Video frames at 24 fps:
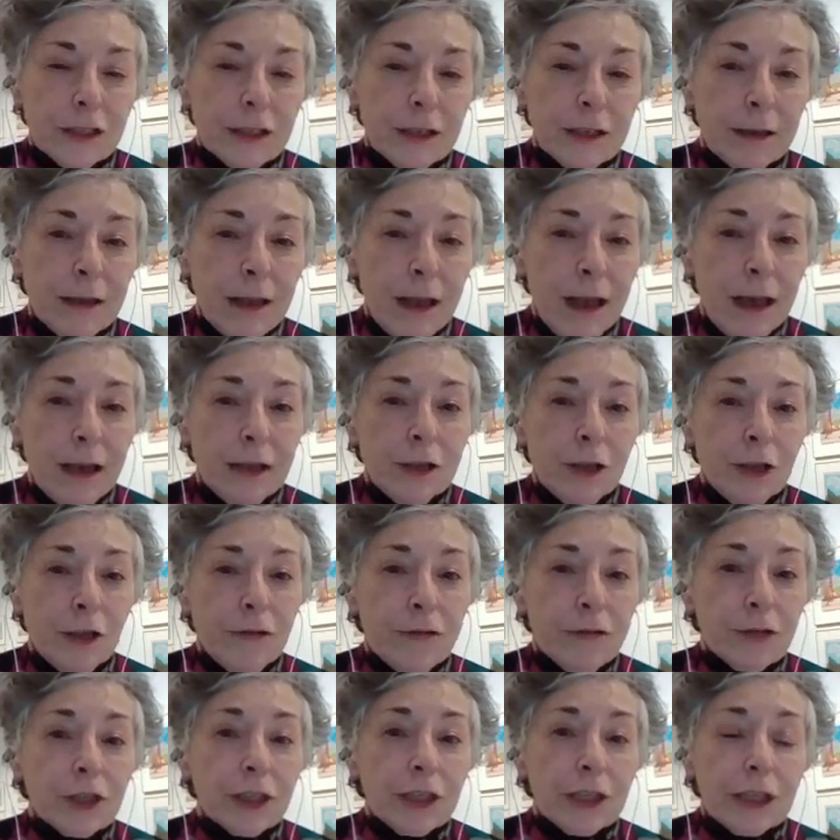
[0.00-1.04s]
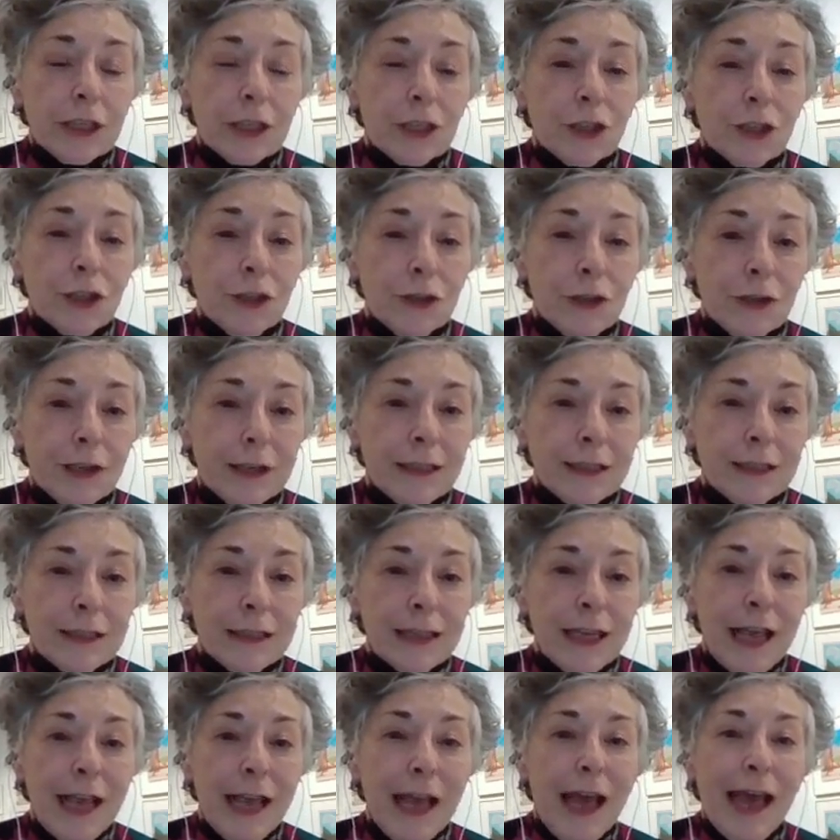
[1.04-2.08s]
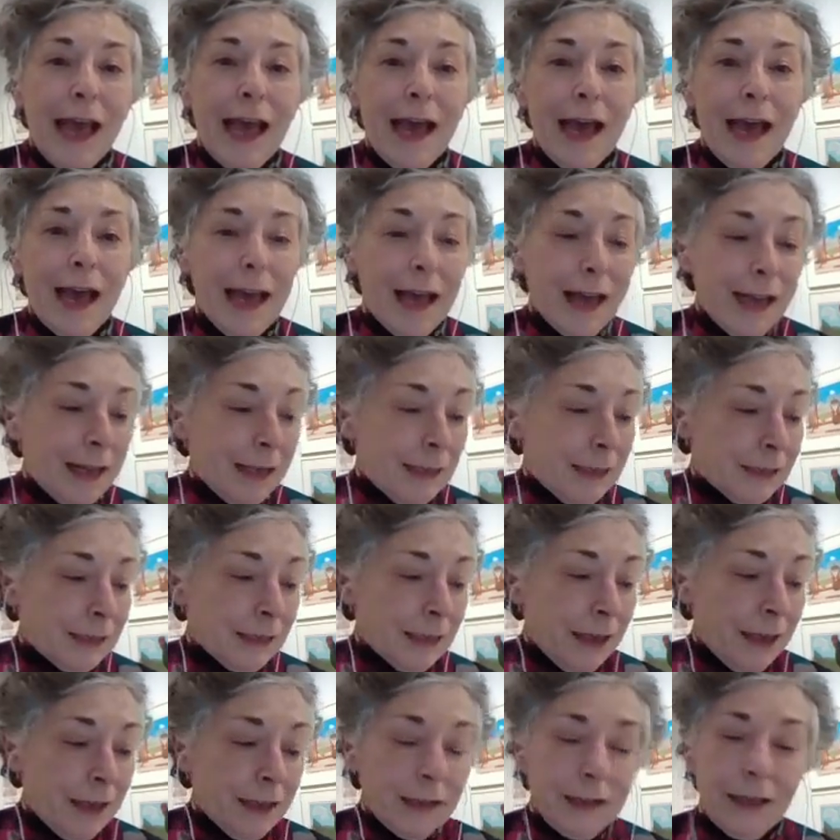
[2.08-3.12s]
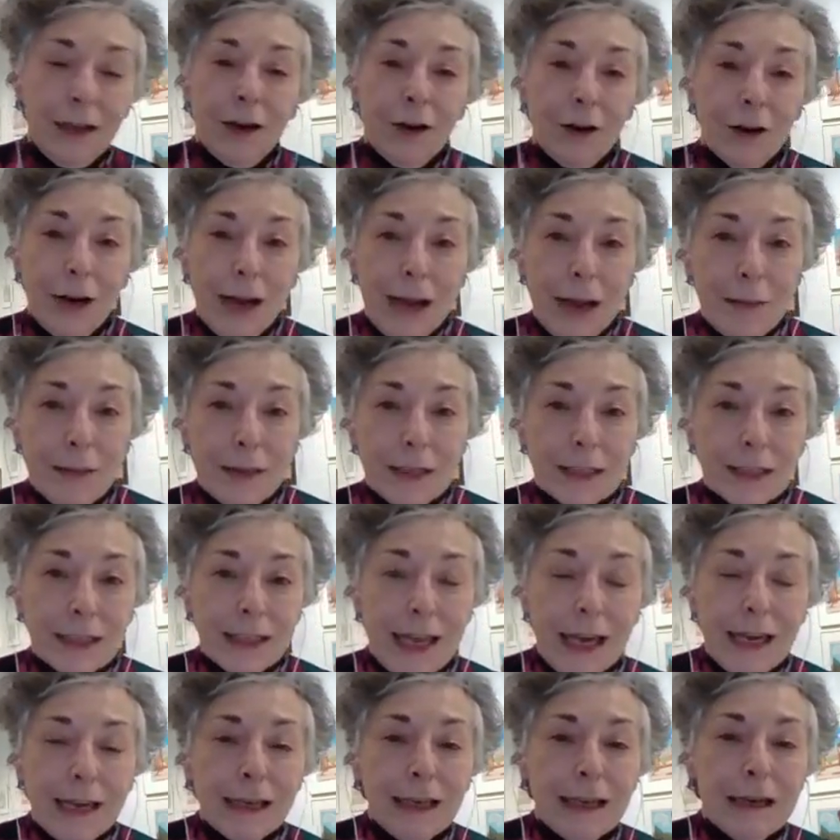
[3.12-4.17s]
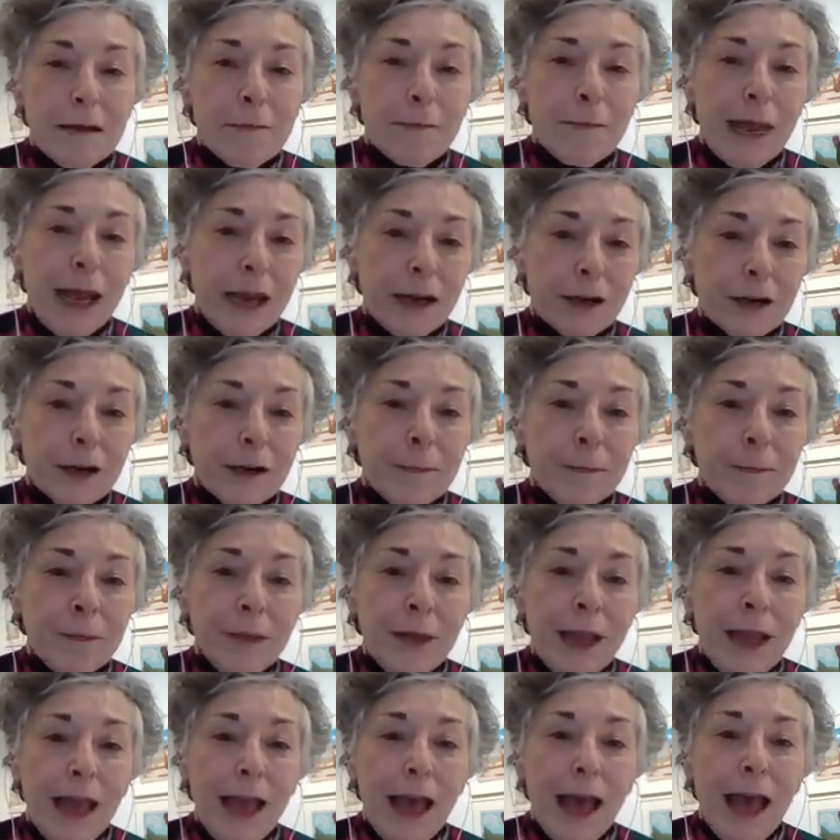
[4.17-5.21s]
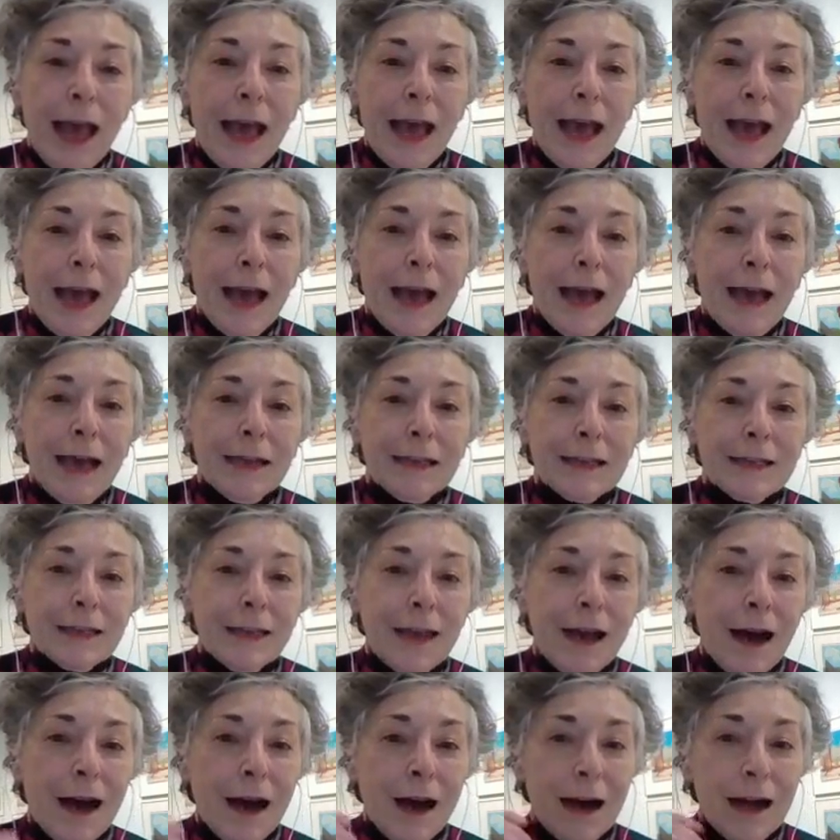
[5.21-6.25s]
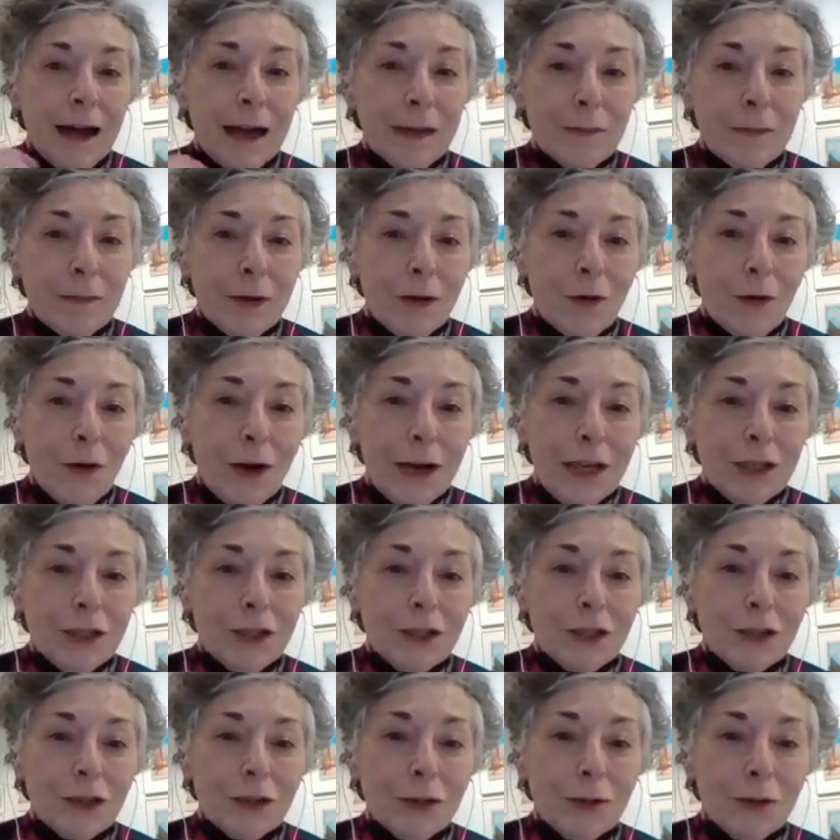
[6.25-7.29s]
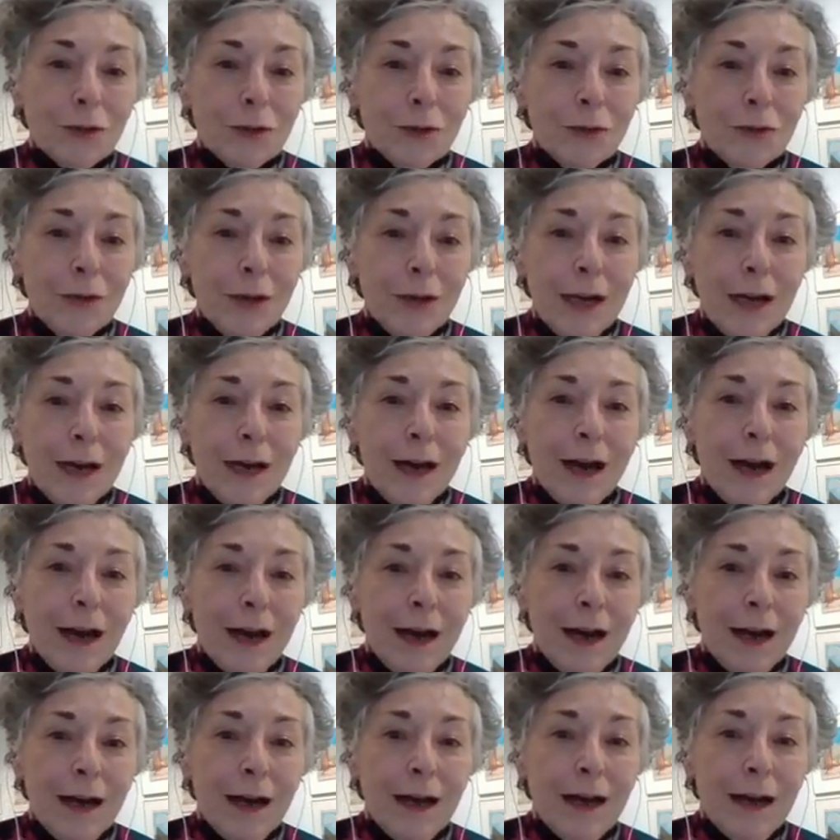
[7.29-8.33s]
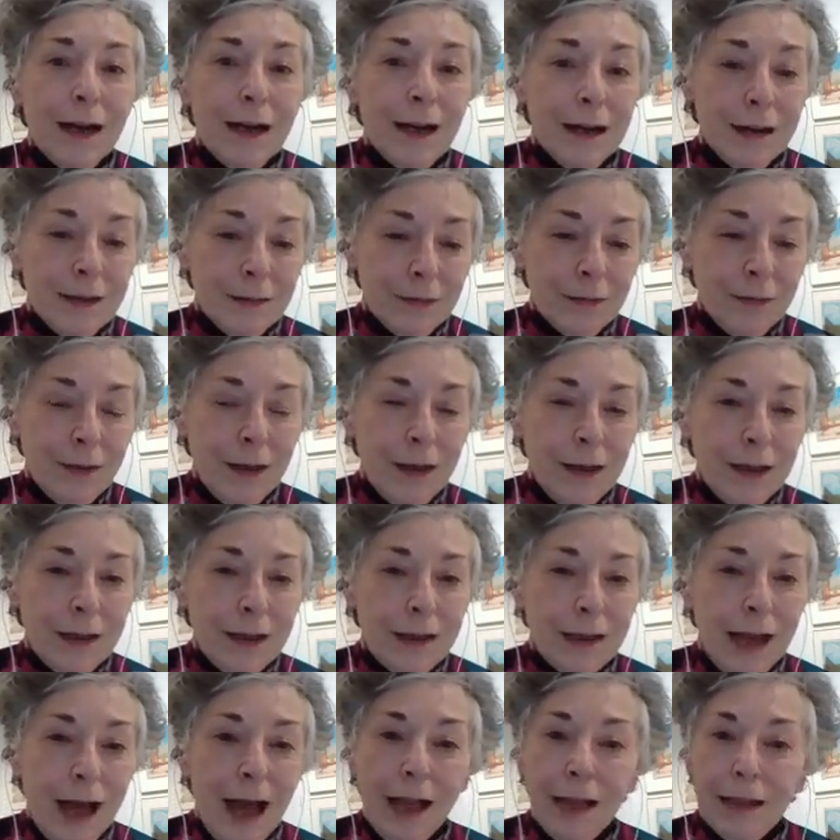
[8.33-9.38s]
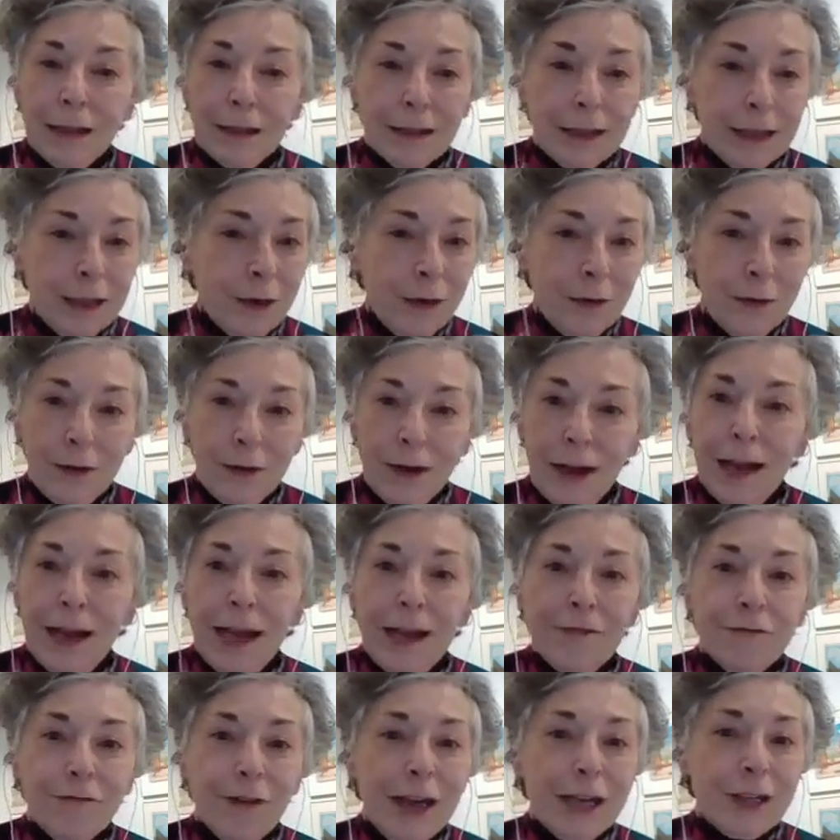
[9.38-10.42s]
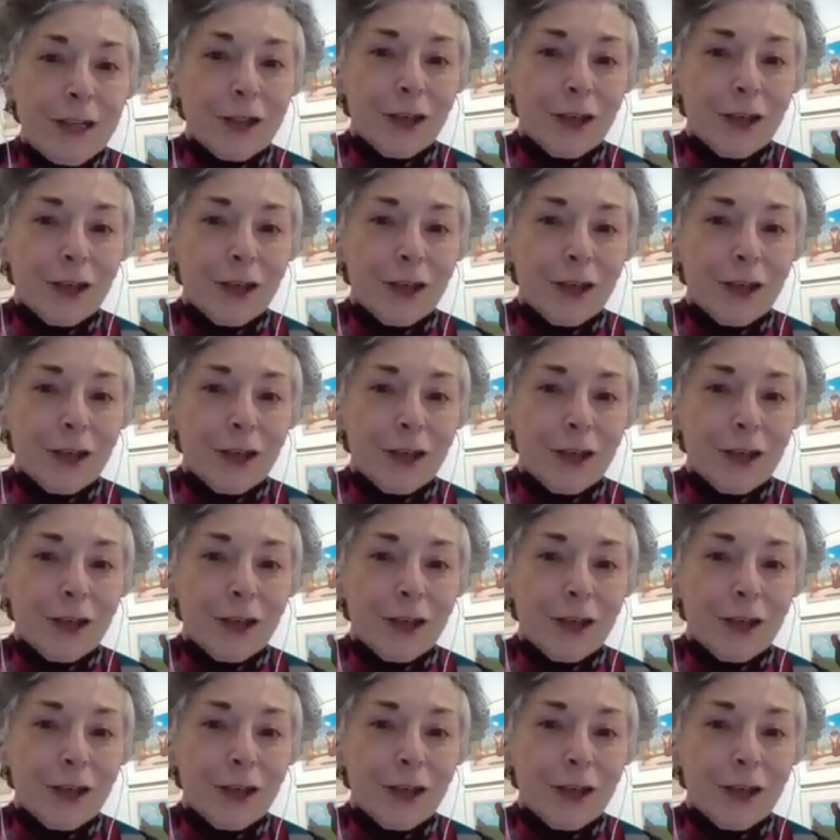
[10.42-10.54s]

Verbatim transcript: a university student, and uh, her name is Caitlin Baker. And I'm going to, uh, uh, you know, invite